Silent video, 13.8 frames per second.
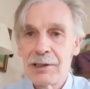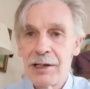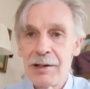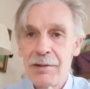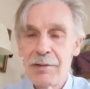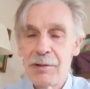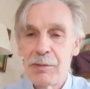
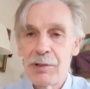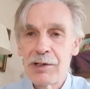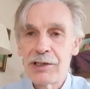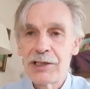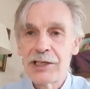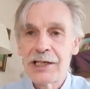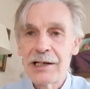The
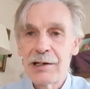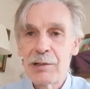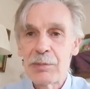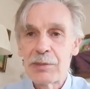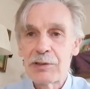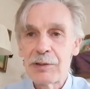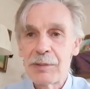word sin
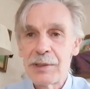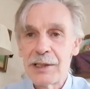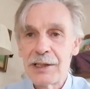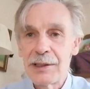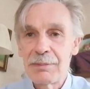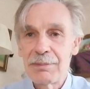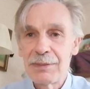comes from
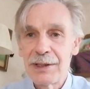an